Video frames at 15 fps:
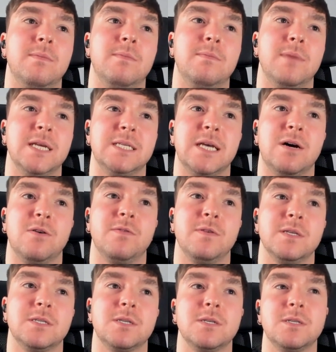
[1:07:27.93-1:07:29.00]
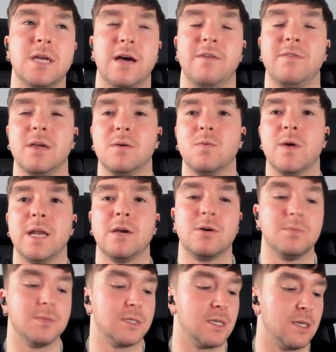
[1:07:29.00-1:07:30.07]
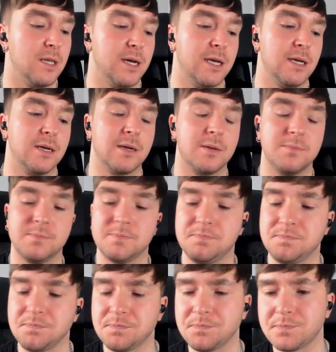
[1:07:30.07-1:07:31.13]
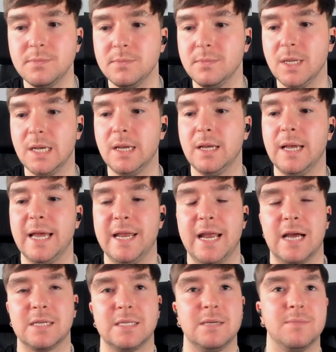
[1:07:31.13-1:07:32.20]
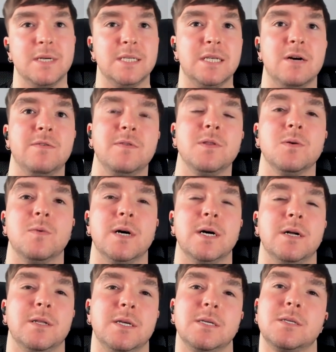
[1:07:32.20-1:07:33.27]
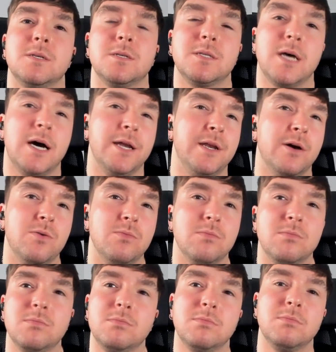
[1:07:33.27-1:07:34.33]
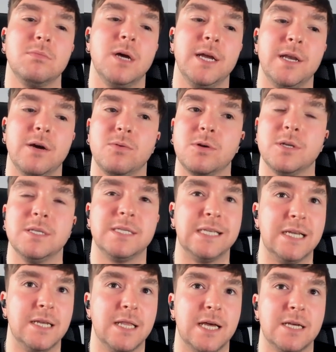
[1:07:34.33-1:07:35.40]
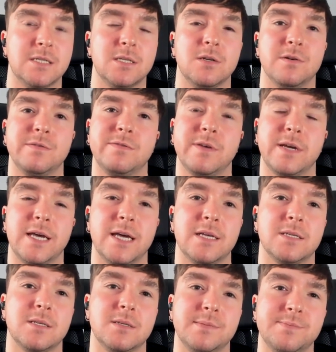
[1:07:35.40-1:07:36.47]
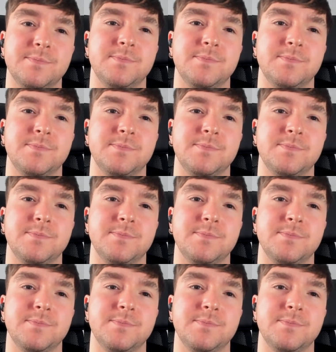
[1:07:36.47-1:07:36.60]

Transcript: myself. It's just I think when it comes to like enacting myself in the world, it's just that I don't I don't consider that stuff, I guess.